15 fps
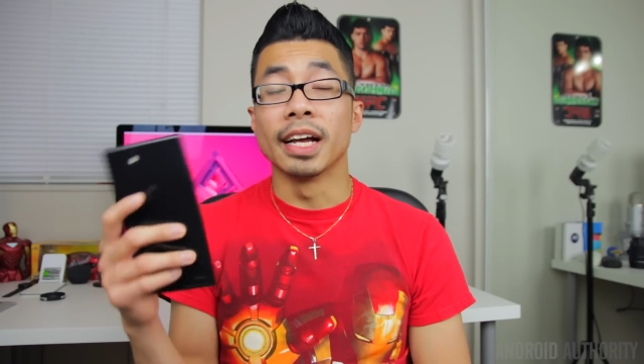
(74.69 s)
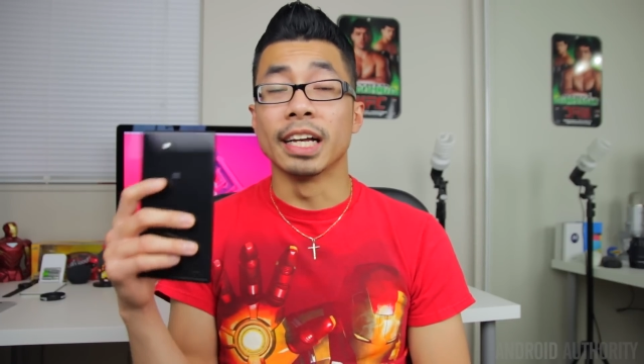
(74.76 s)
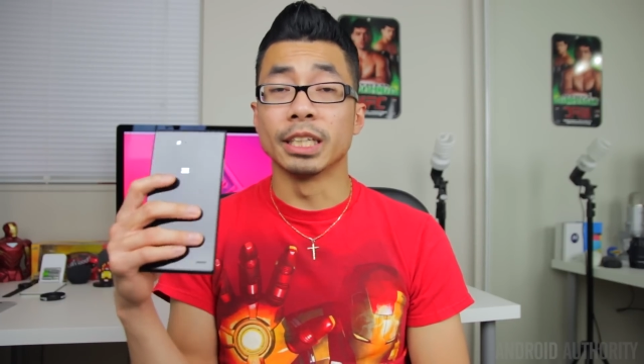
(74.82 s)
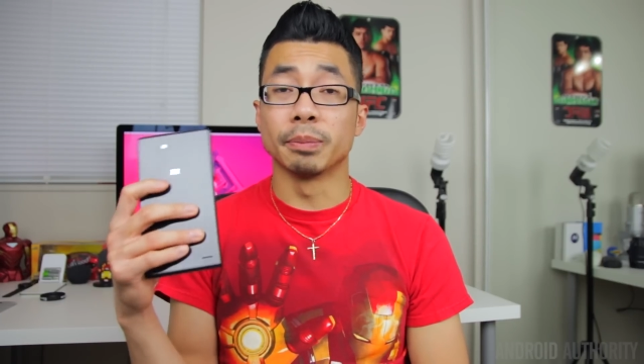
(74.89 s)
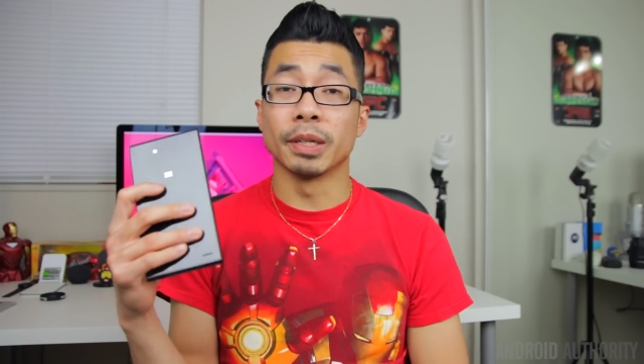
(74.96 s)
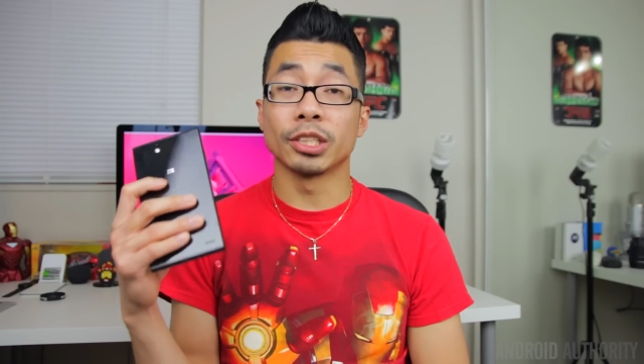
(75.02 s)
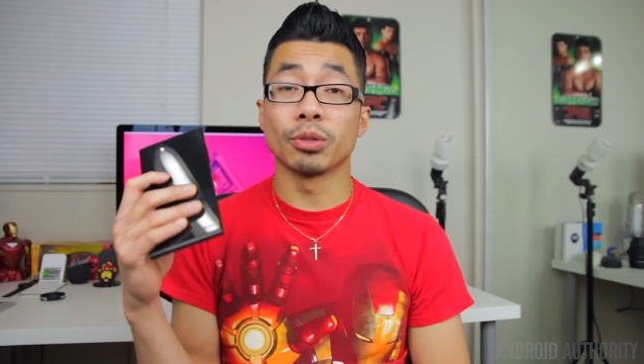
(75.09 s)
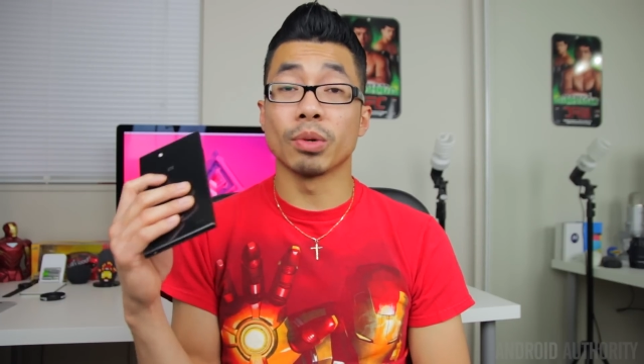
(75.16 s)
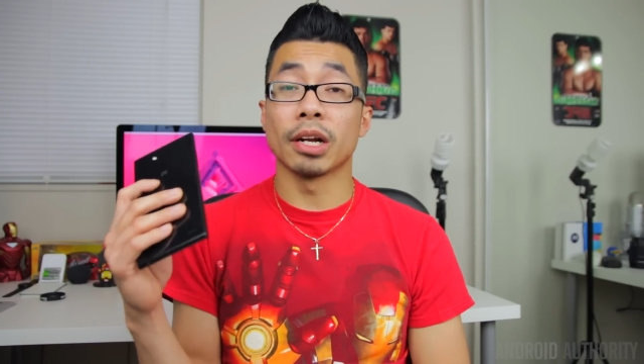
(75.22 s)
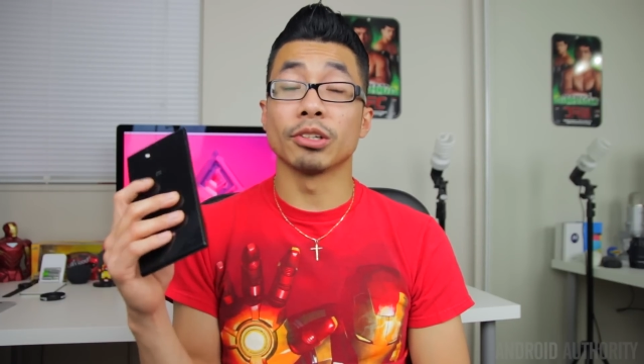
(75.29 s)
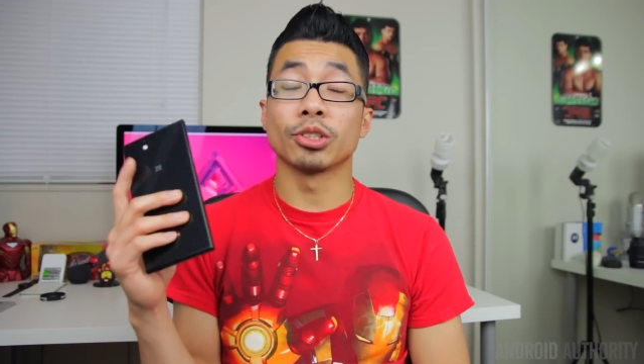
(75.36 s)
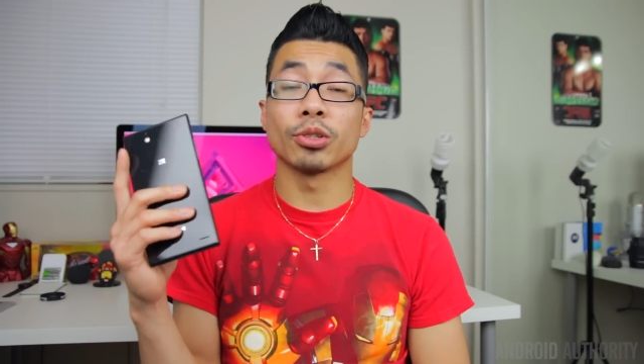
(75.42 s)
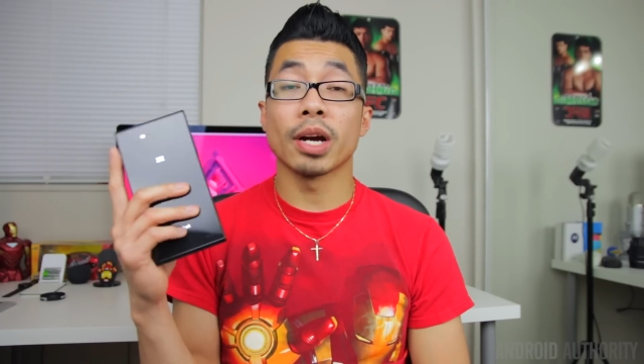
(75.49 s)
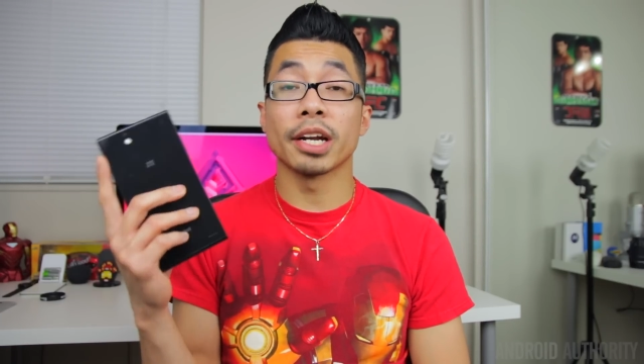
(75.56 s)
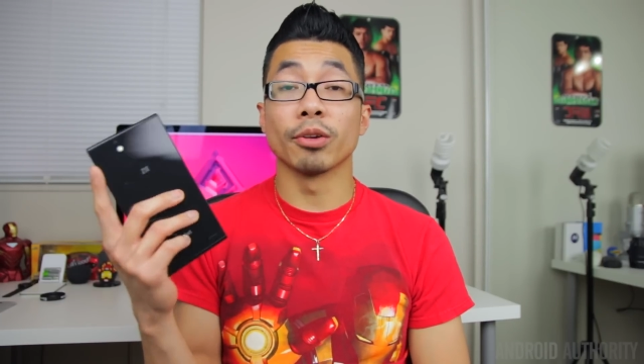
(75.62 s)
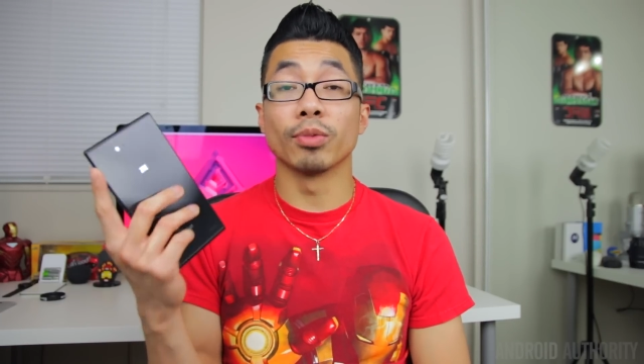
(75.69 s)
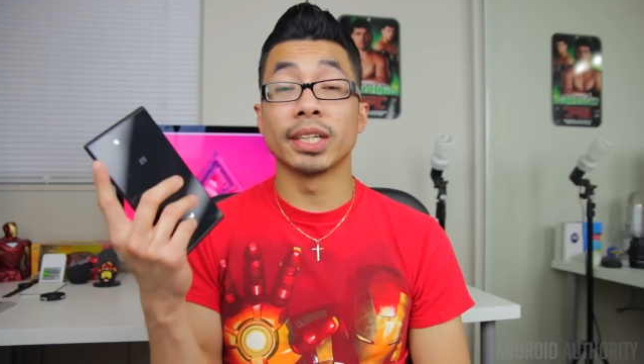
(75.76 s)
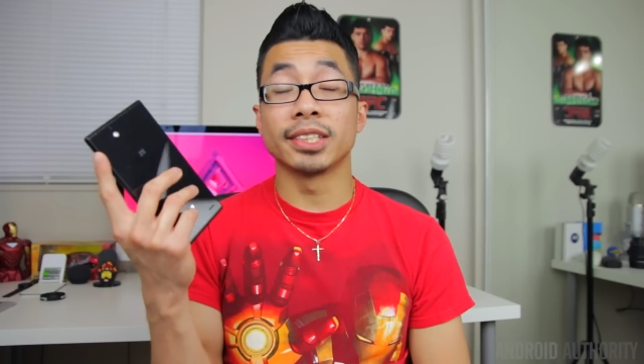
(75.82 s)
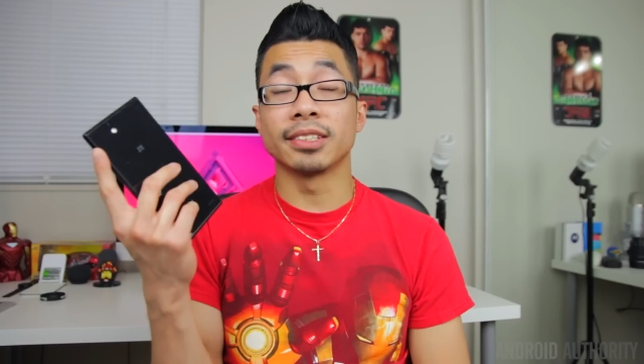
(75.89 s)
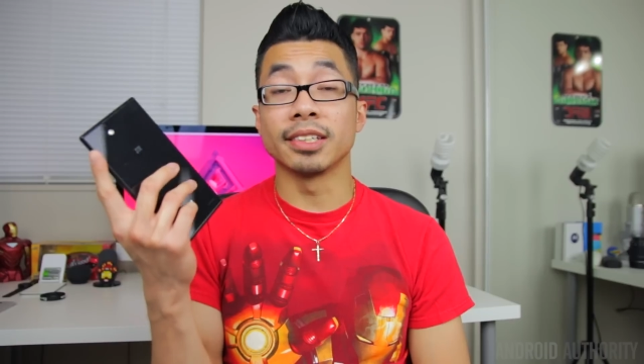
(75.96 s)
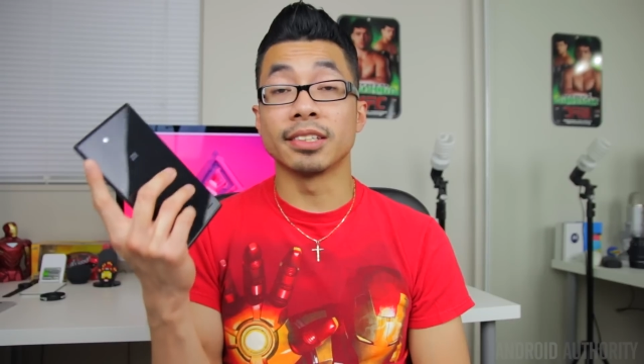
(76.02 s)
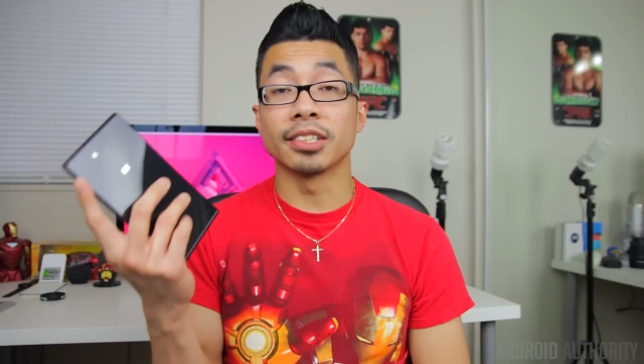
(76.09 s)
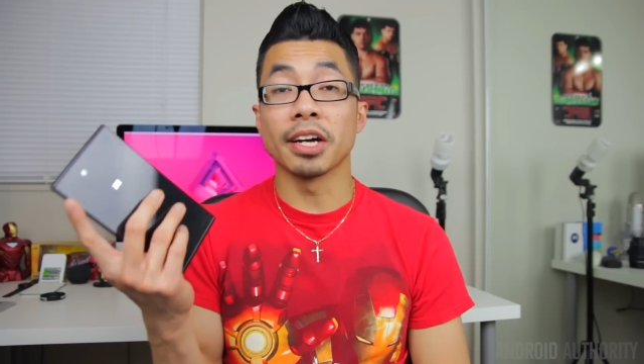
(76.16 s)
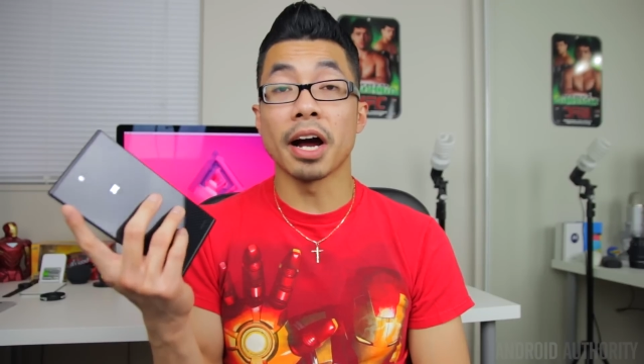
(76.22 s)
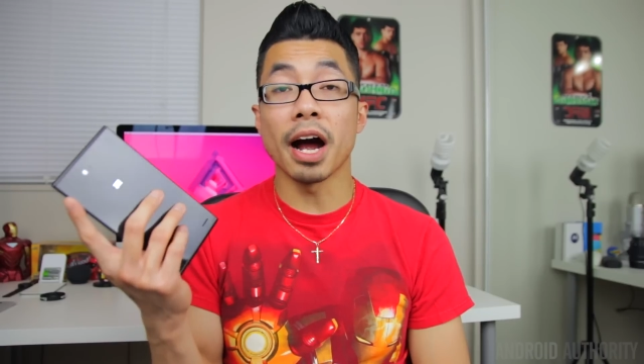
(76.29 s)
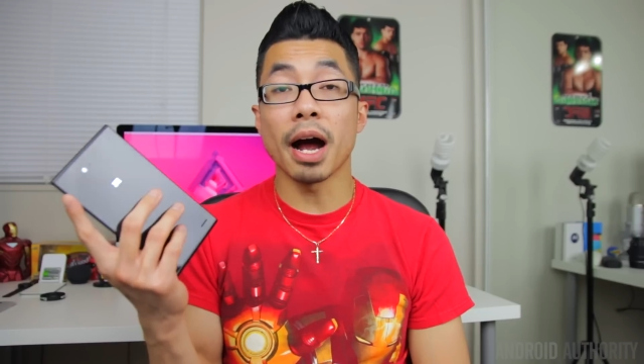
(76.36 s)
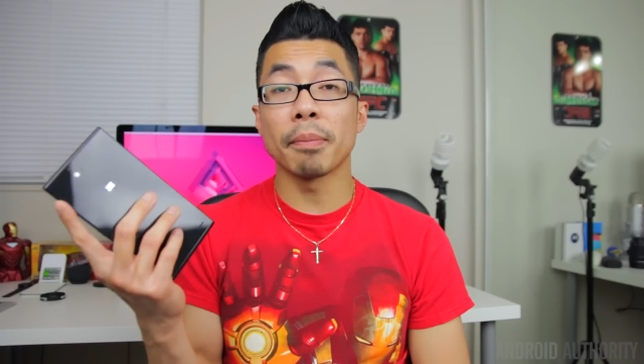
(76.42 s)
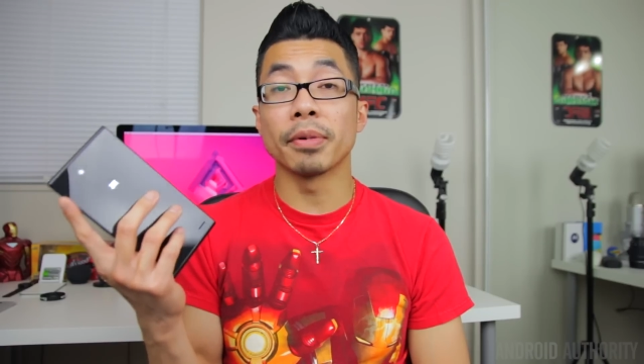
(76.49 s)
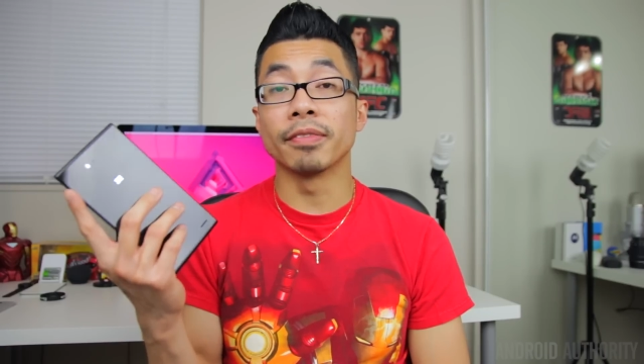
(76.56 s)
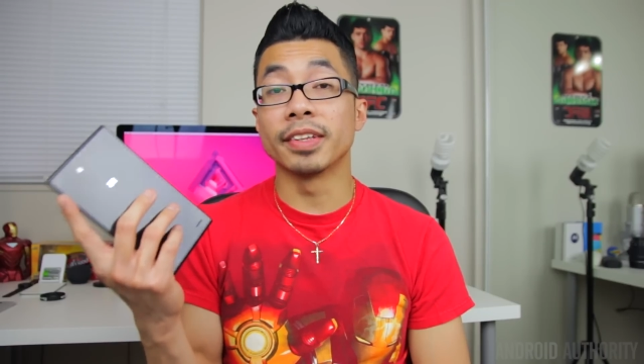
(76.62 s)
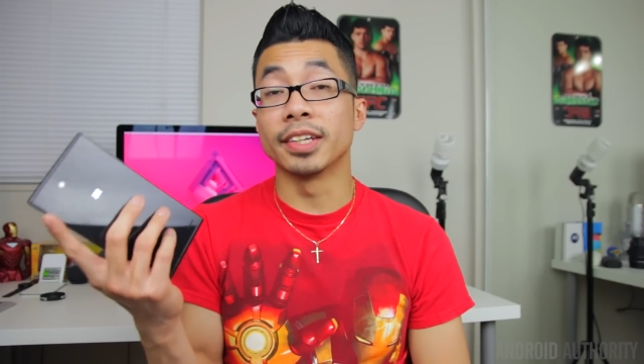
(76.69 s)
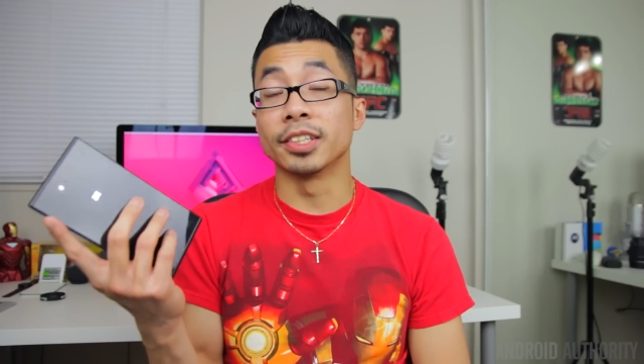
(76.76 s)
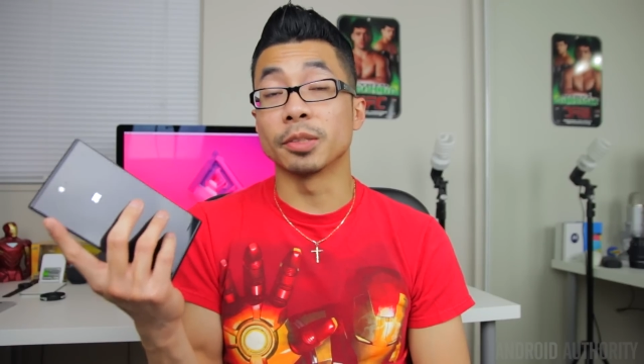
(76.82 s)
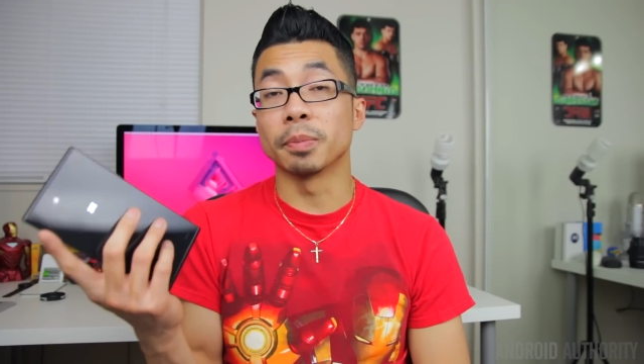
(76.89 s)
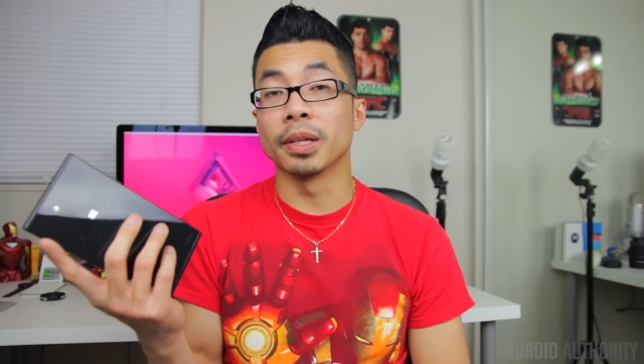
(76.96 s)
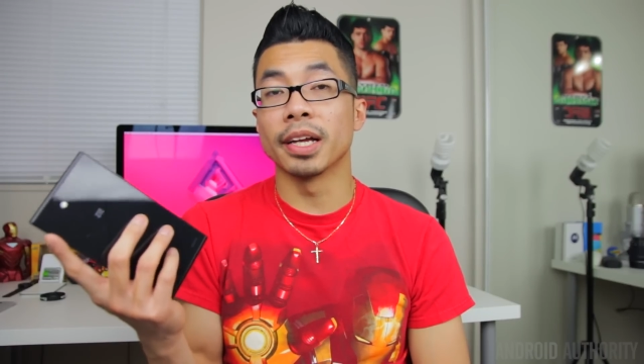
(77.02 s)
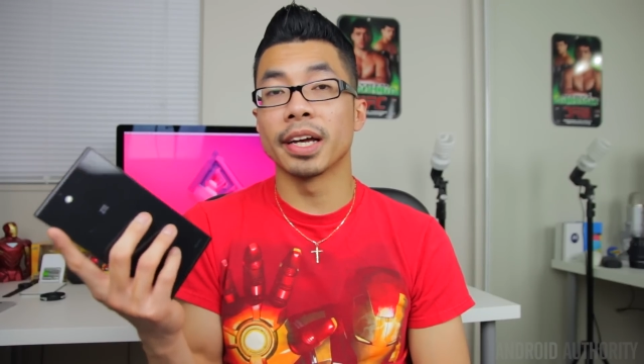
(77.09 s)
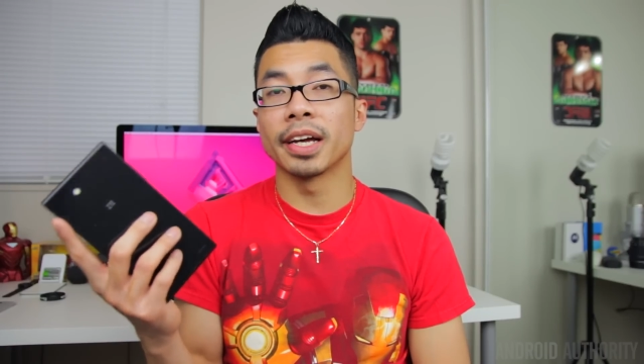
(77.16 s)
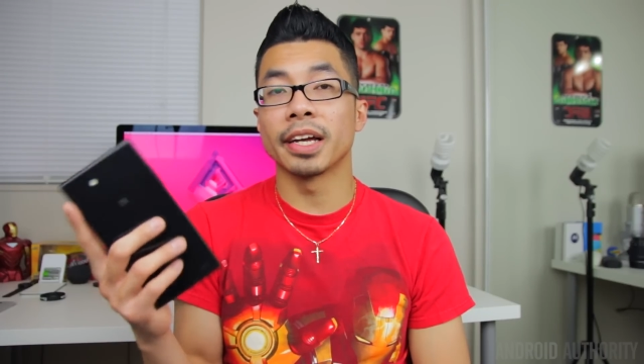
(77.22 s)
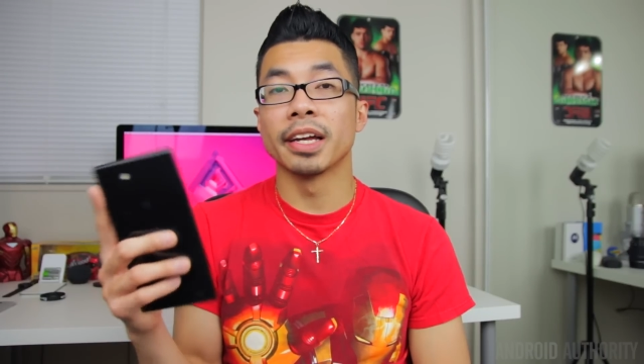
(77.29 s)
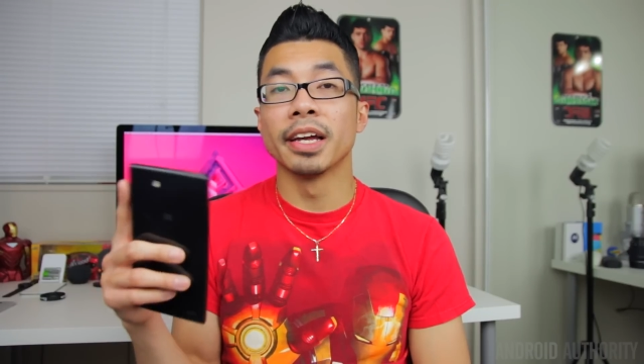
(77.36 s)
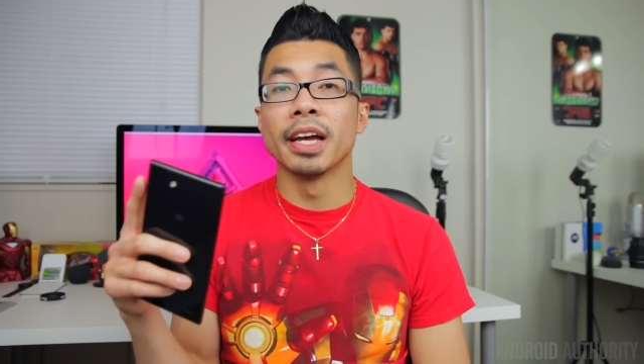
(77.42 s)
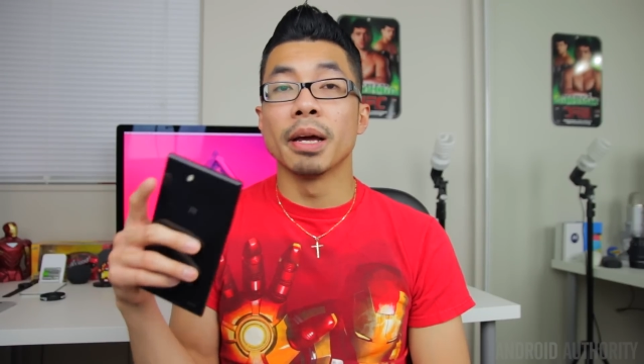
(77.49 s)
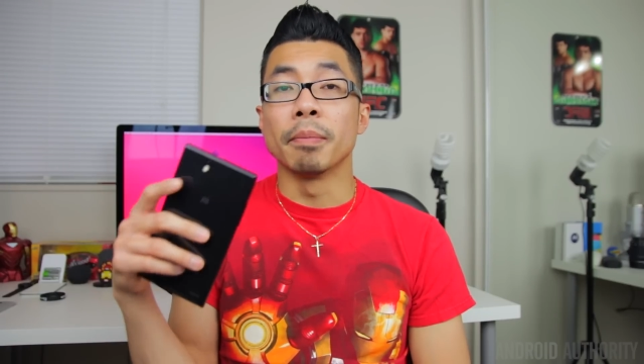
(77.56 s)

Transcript: especially when I was trying to reach the top of the display,